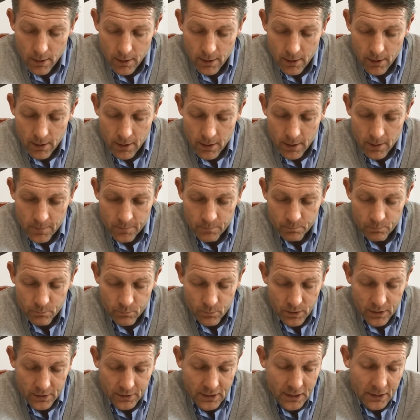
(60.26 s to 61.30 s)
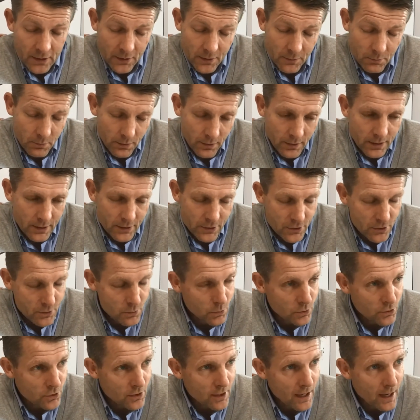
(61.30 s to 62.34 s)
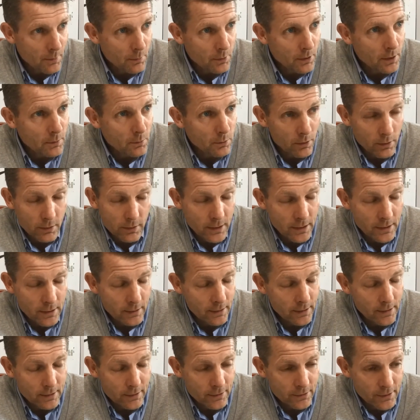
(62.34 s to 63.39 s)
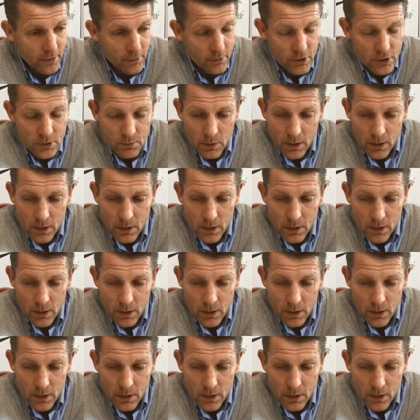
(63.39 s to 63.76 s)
Um, he didn't, but he just wasn't happy. But then again, I don't